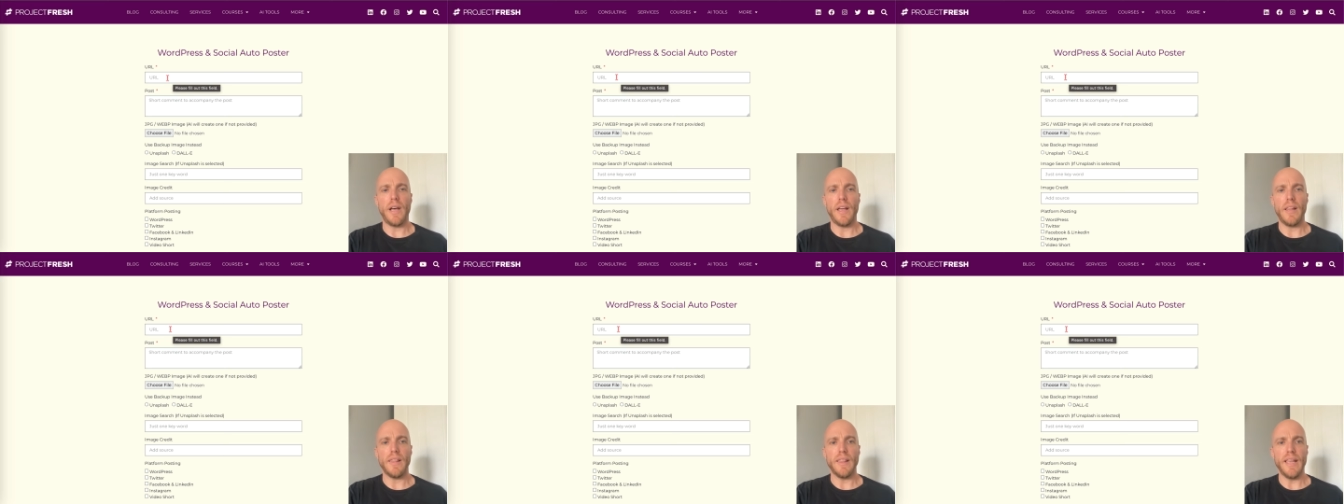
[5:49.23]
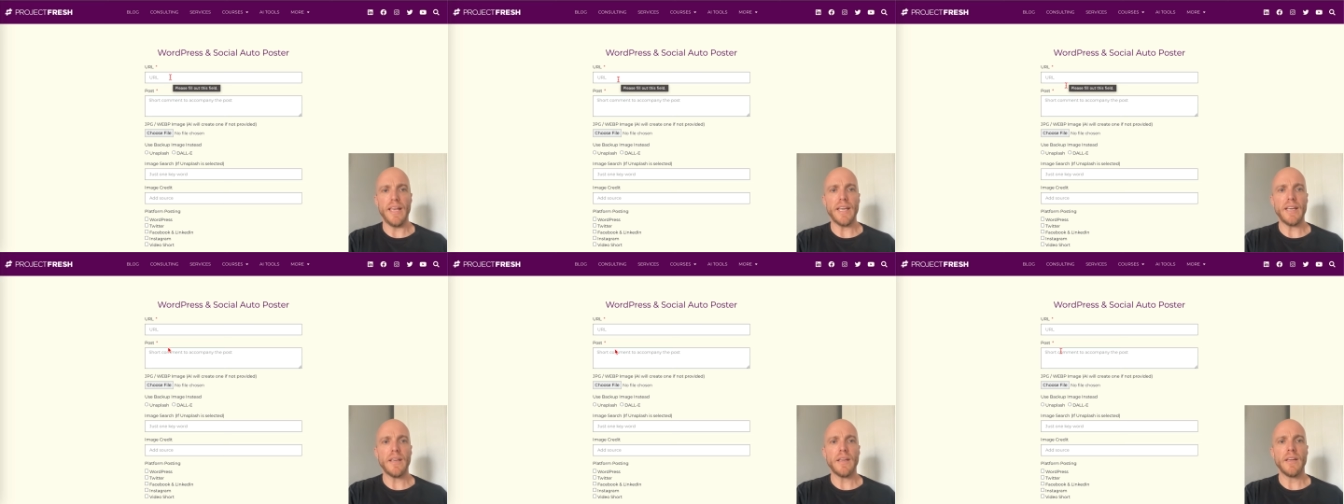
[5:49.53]

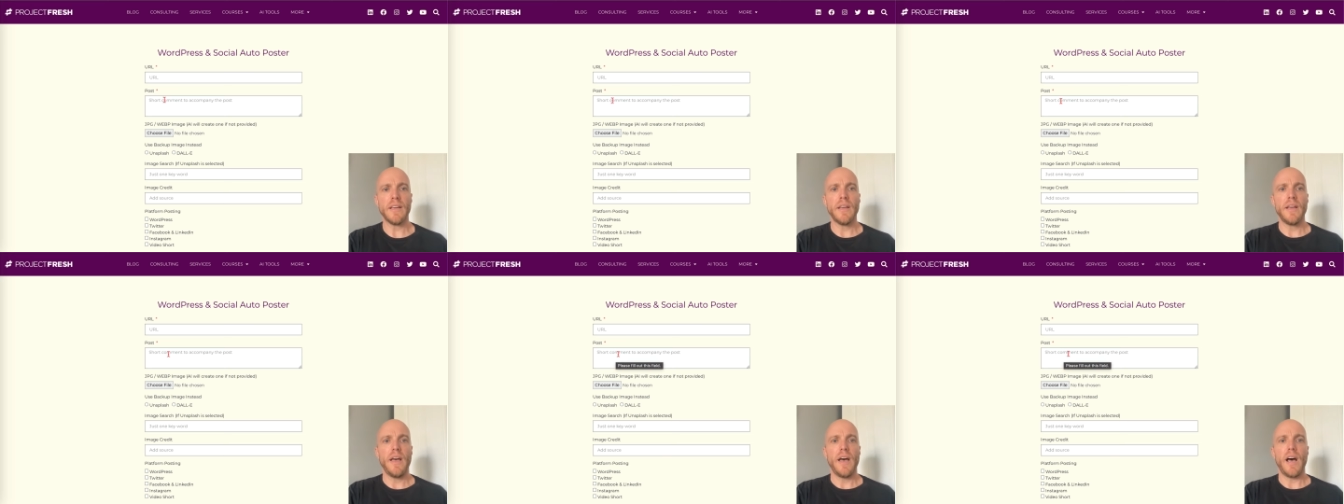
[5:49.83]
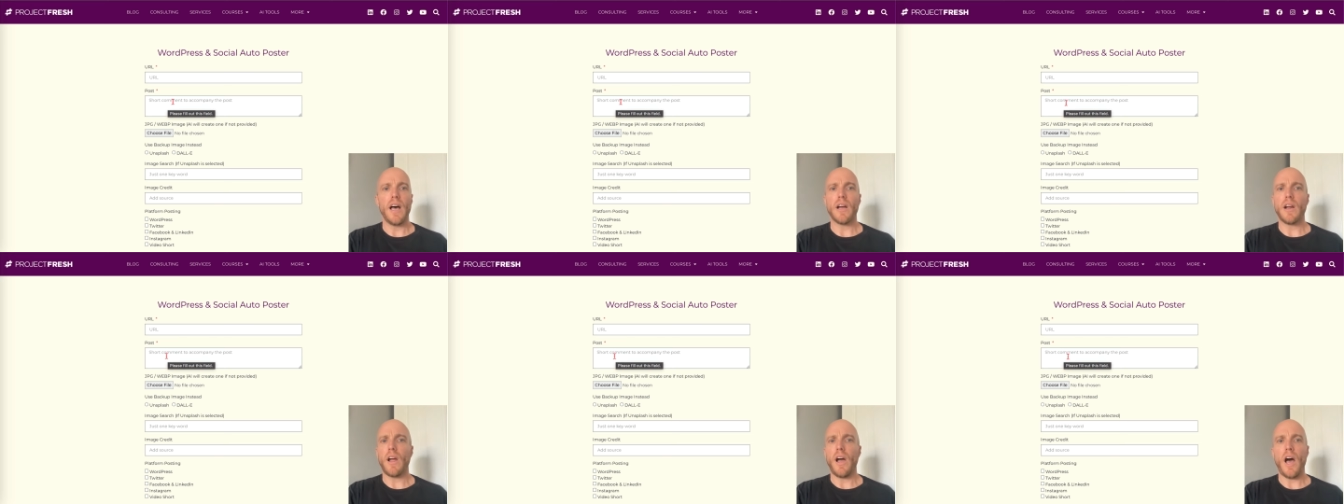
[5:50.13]
link,
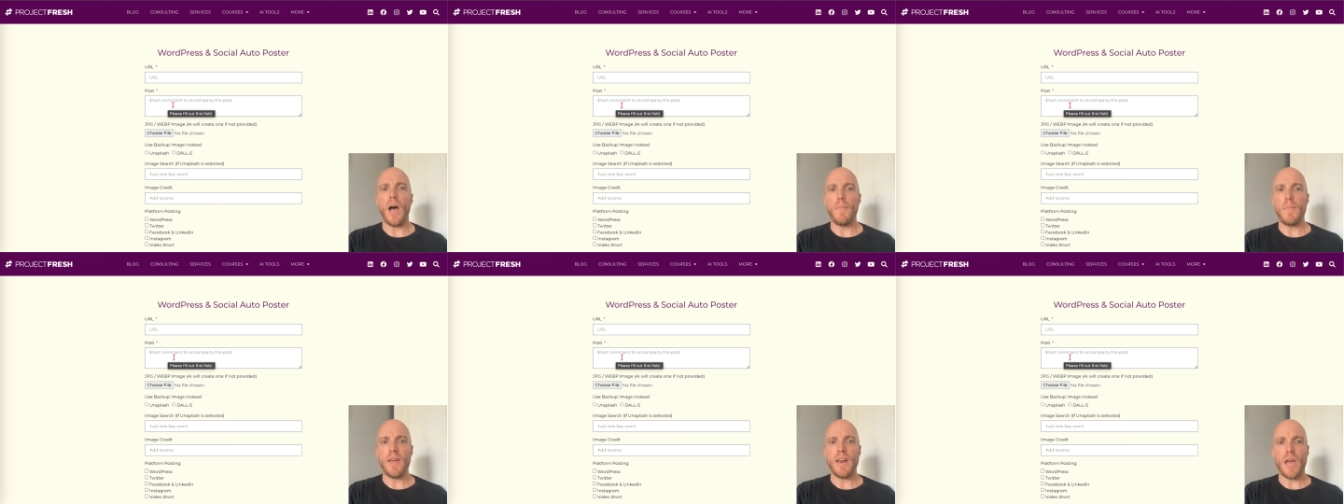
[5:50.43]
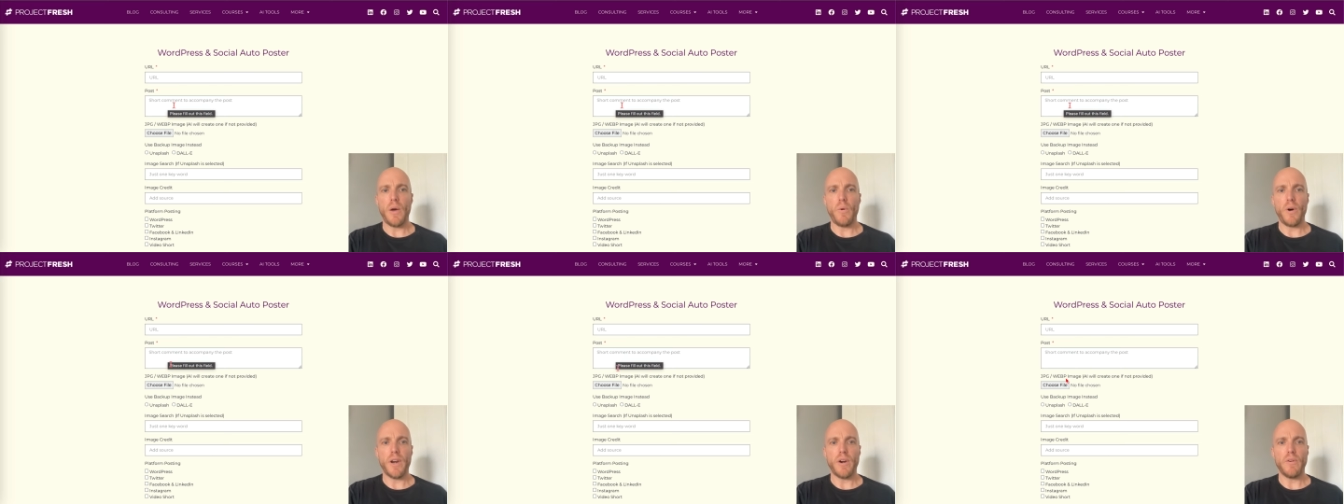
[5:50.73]
a comment
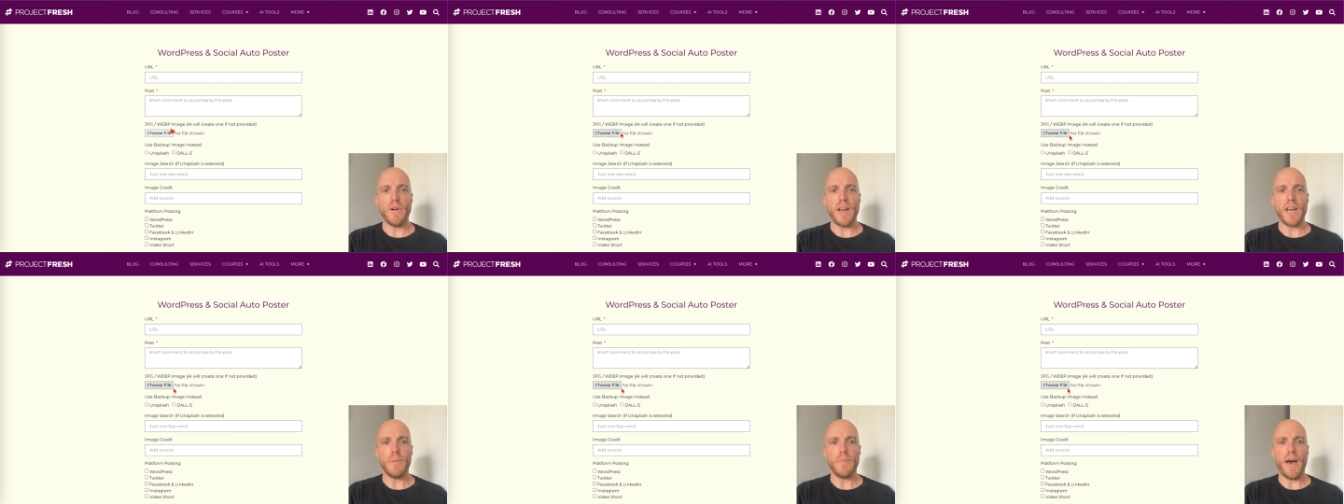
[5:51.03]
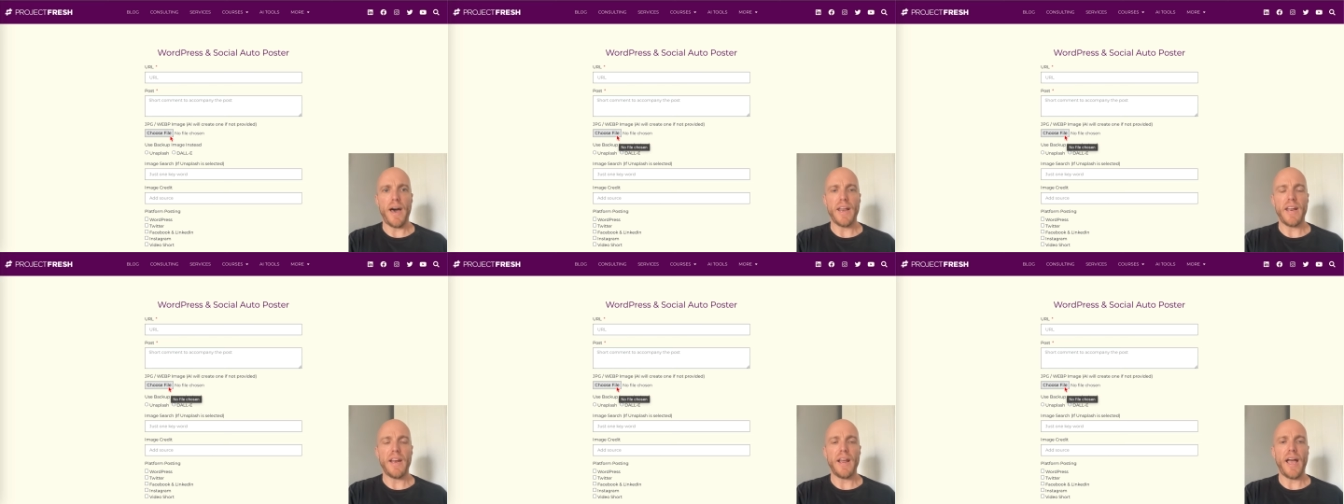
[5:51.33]
I want to write
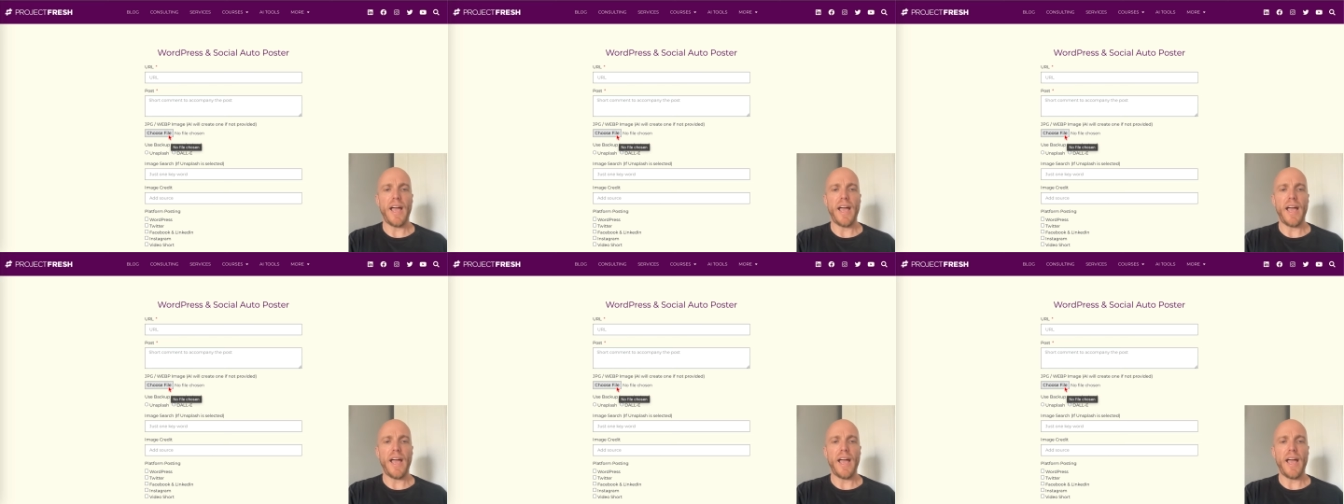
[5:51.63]
about it.